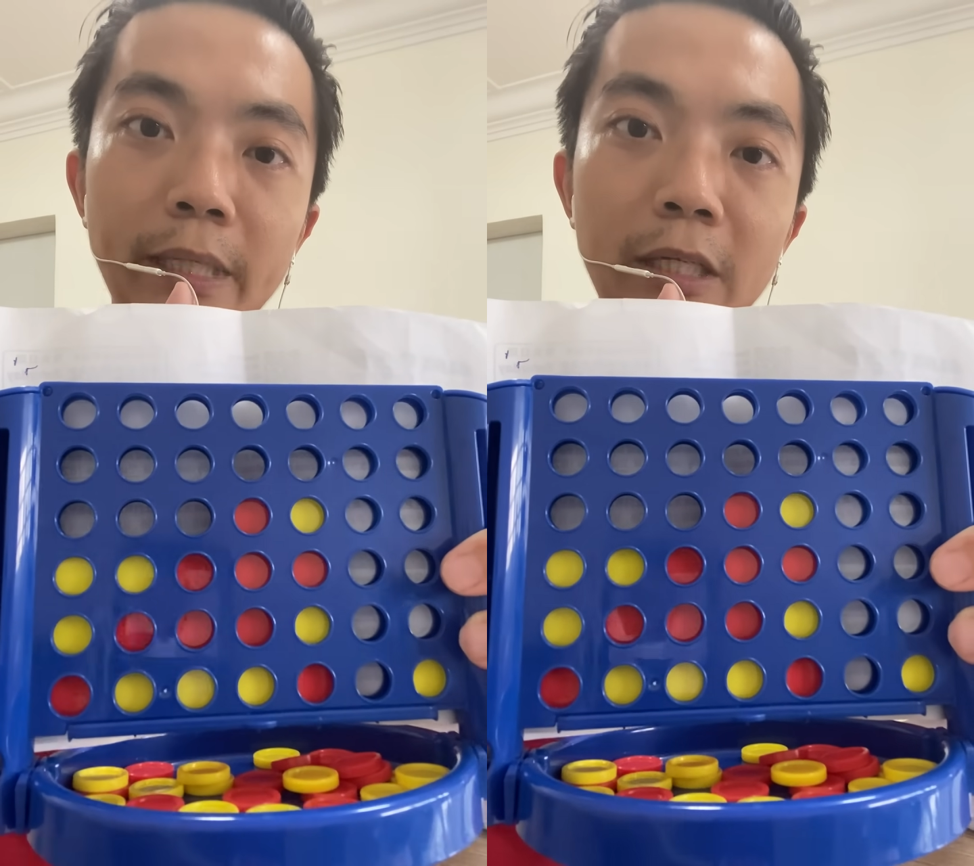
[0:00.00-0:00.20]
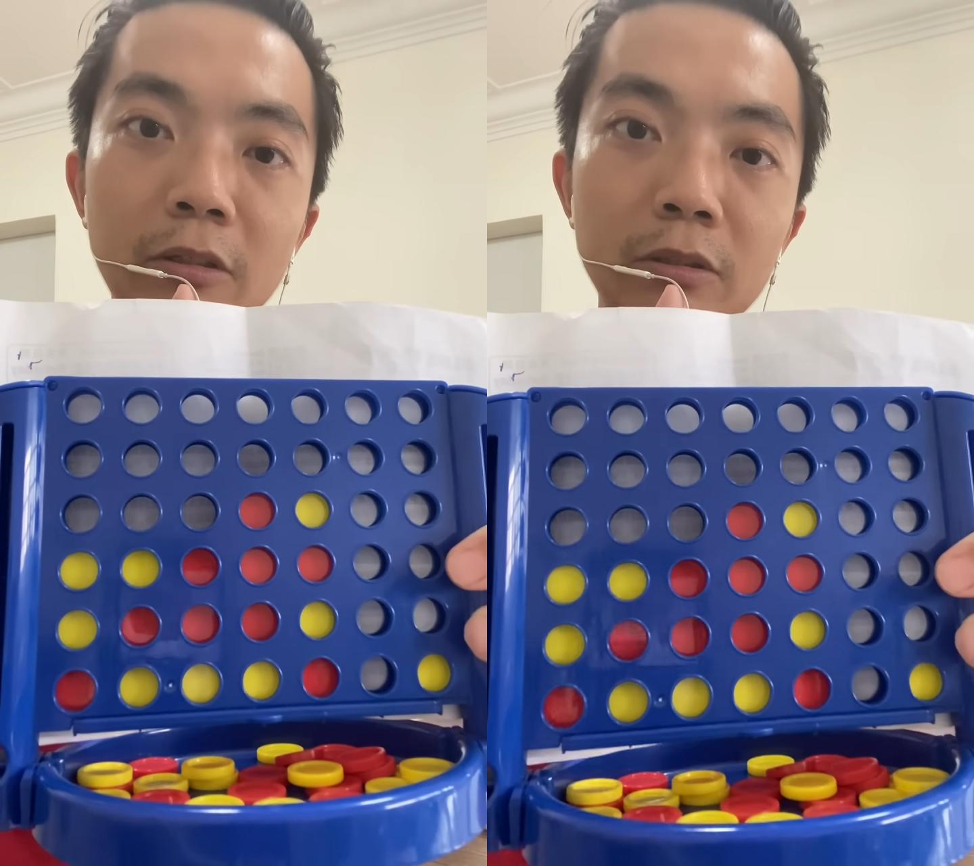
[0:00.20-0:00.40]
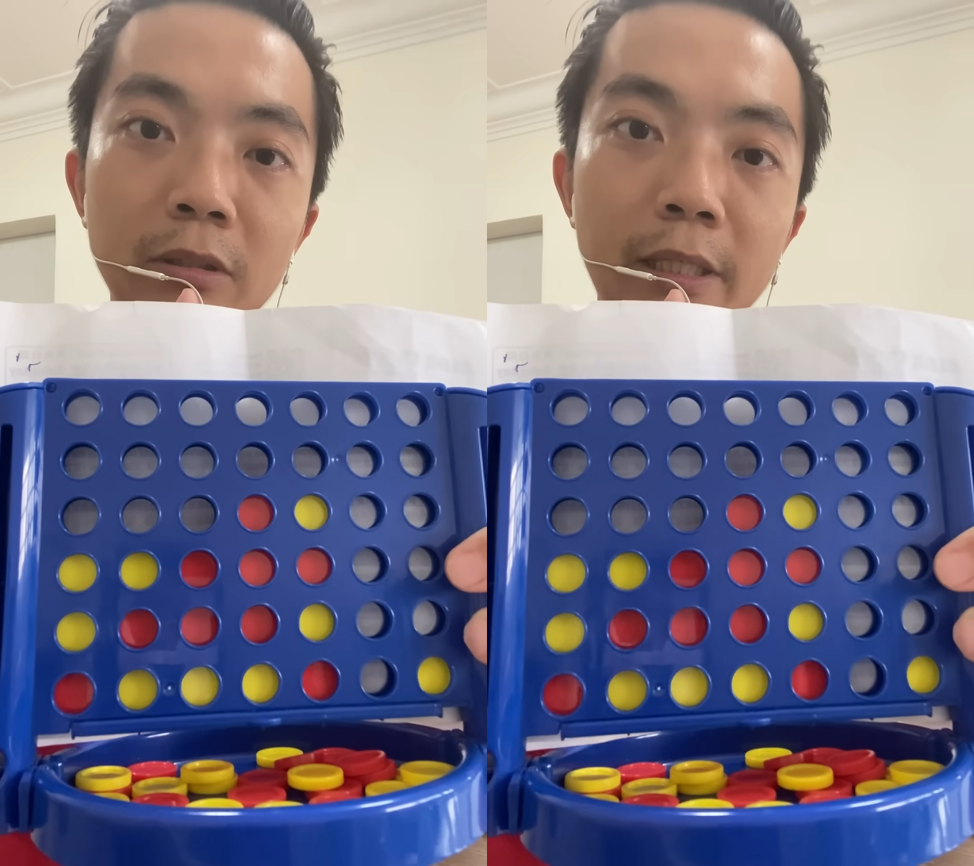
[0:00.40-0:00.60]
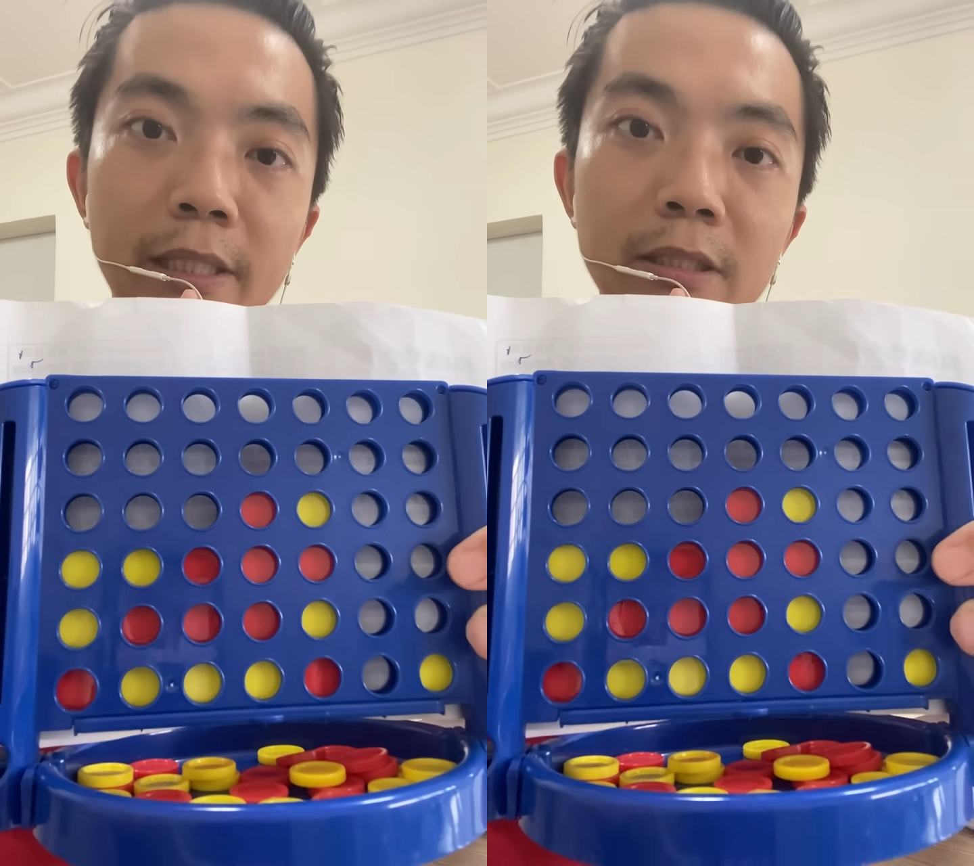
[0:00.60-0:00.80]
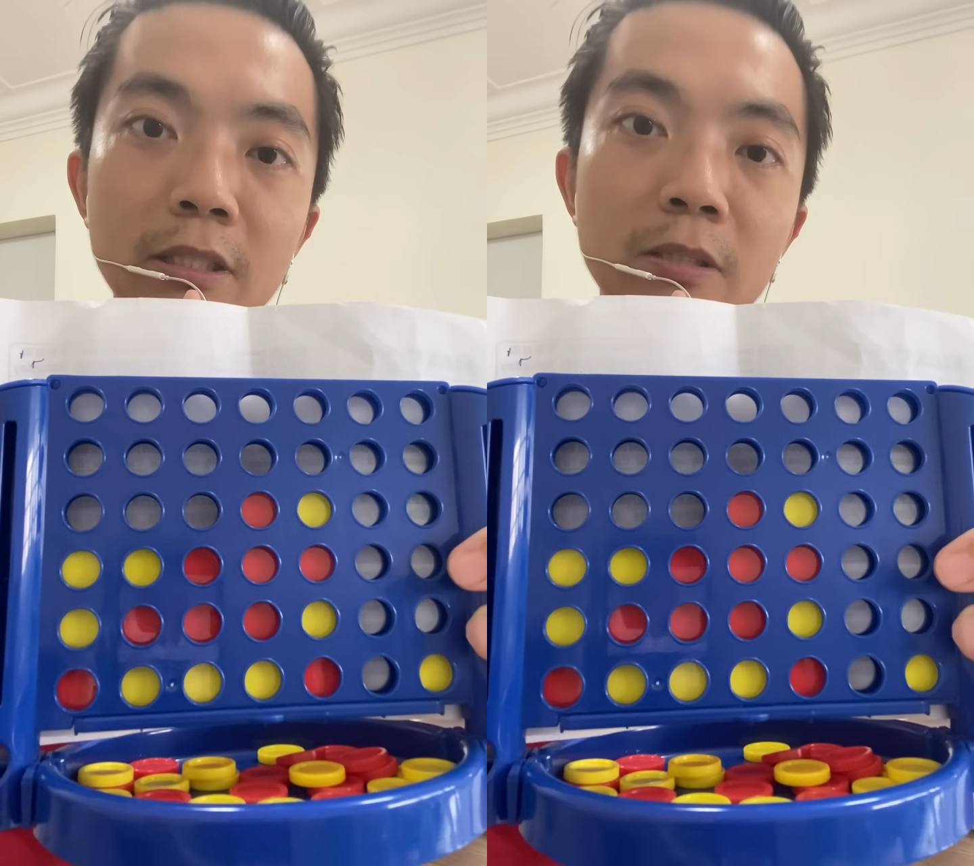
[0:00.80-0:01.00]
and
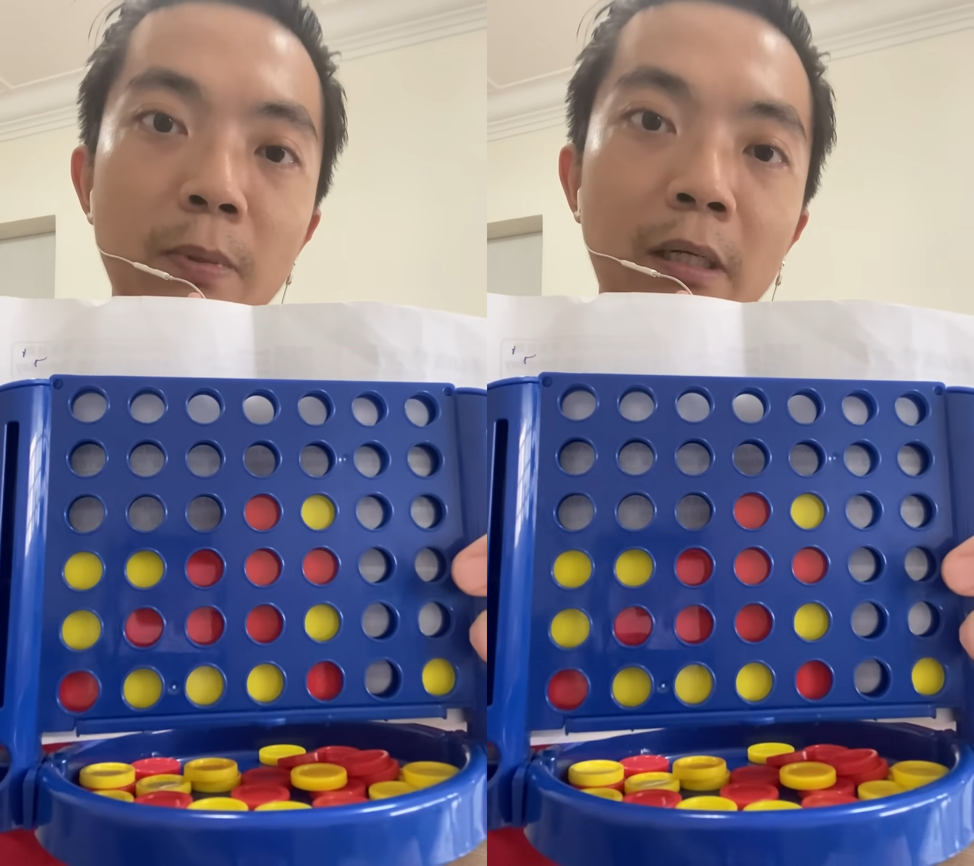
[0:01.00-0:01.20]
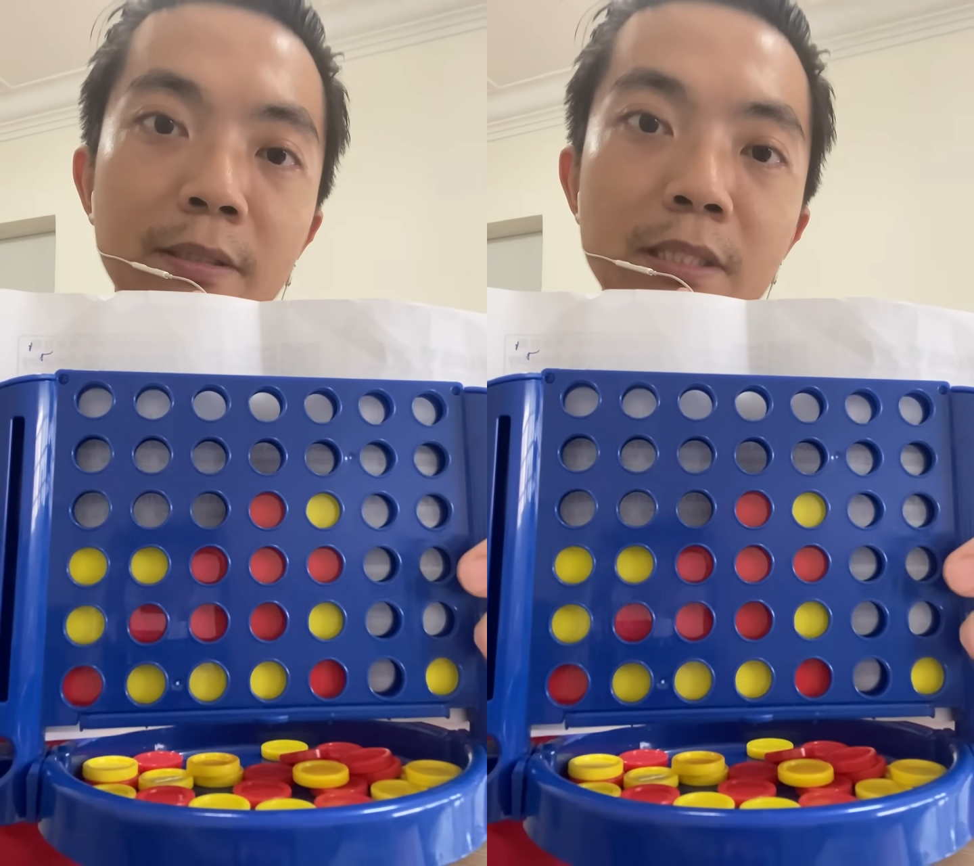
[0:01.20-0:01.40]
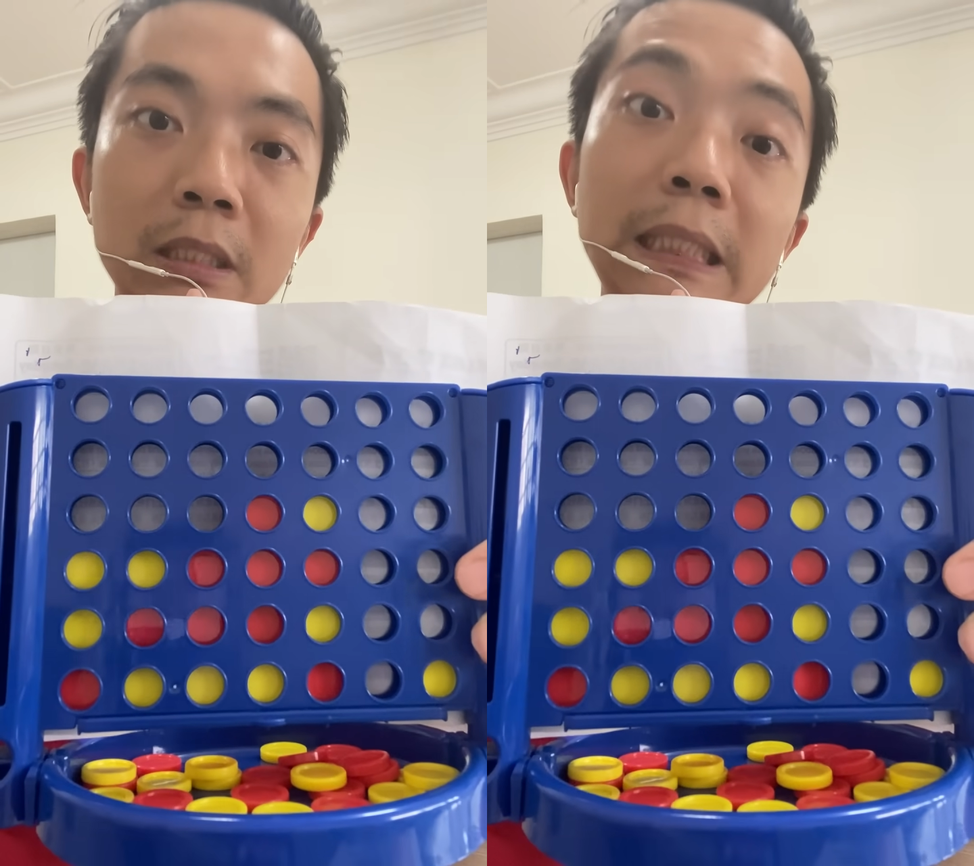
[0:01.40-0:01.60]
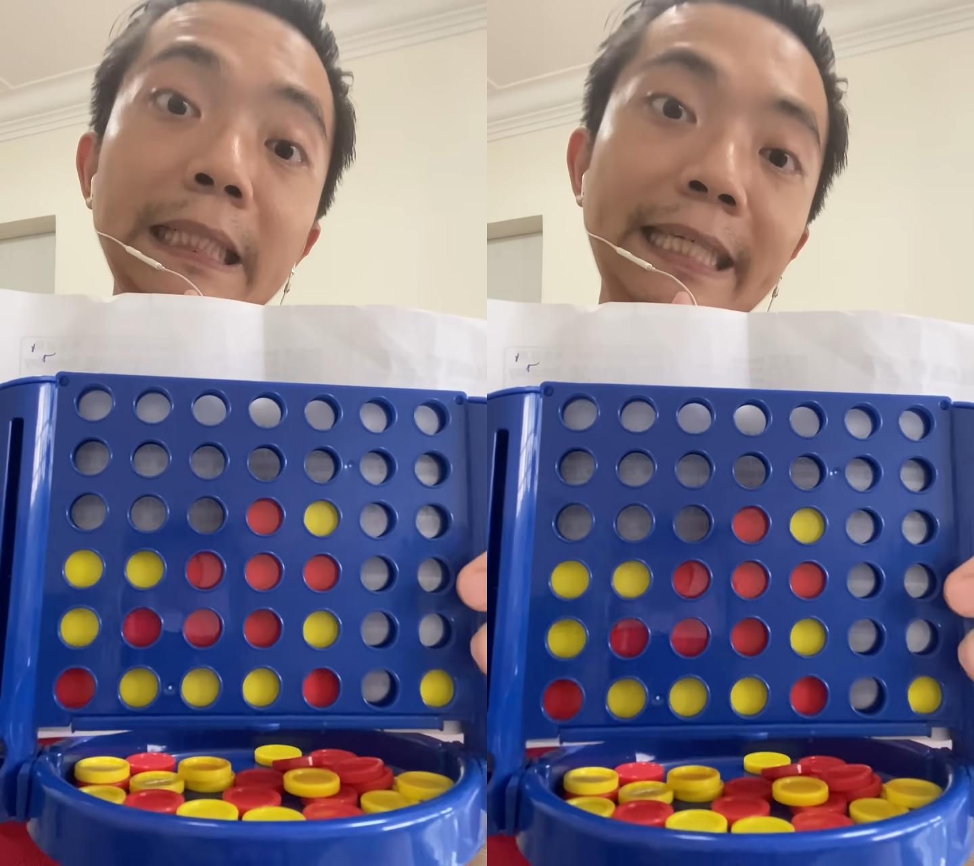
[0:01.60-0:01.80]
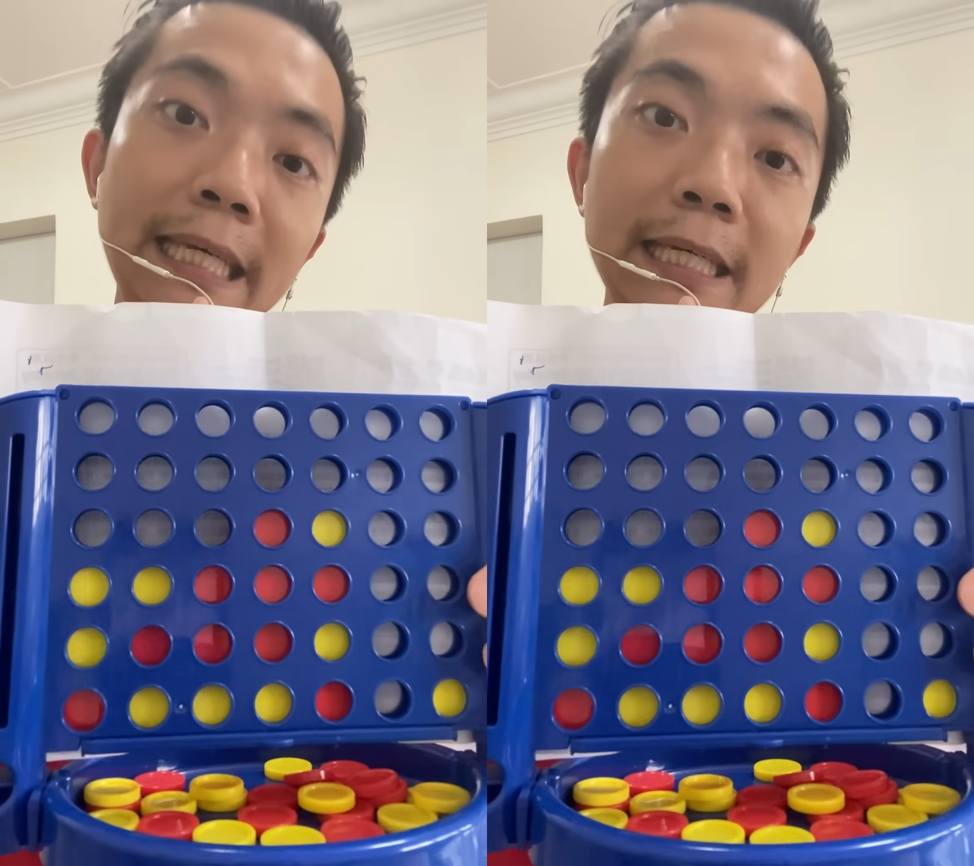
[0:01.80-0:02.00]
try this parser
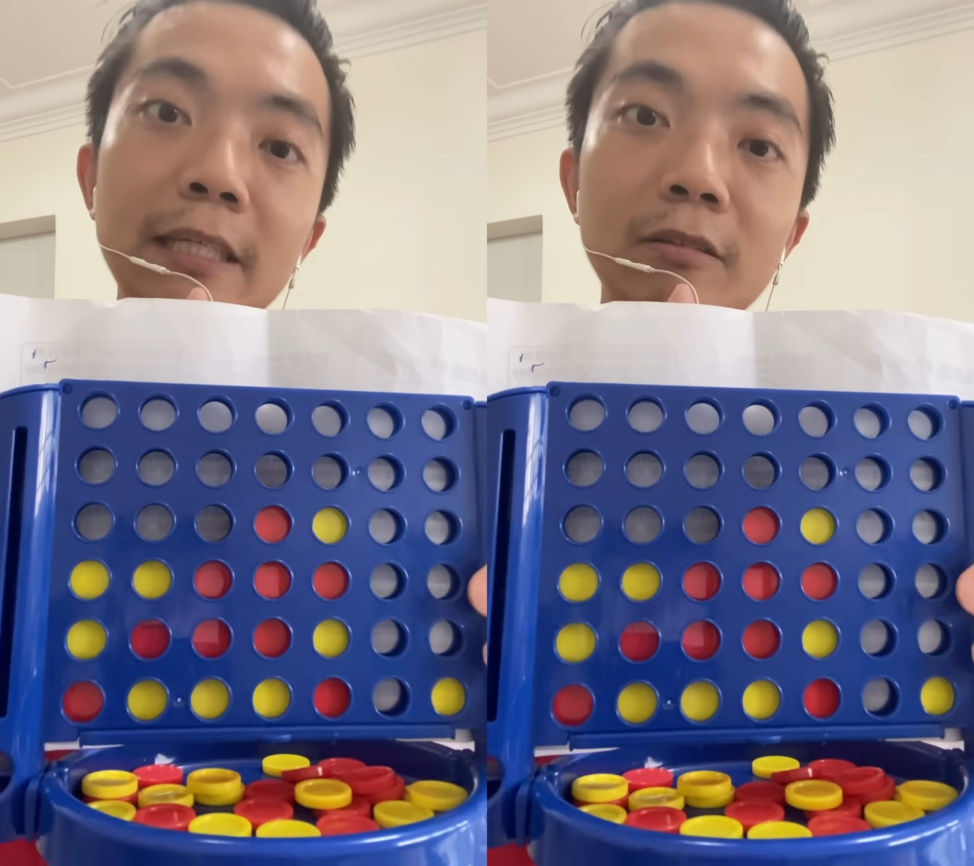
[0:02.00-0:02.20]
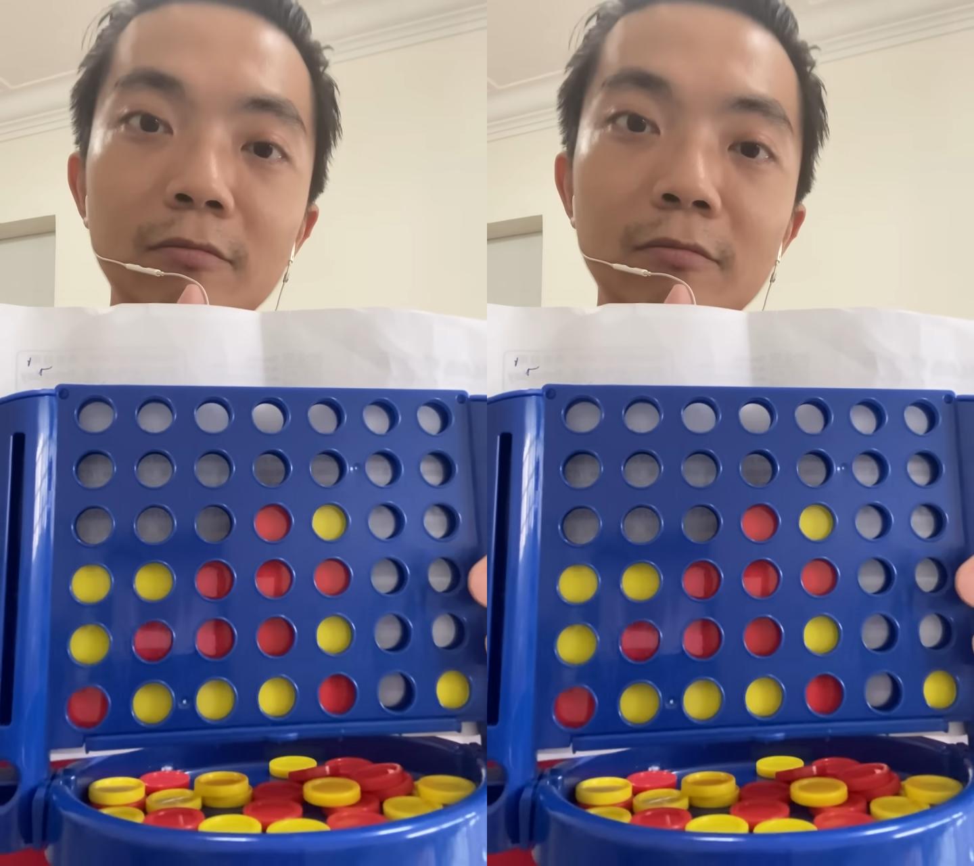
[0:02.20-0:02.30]
again.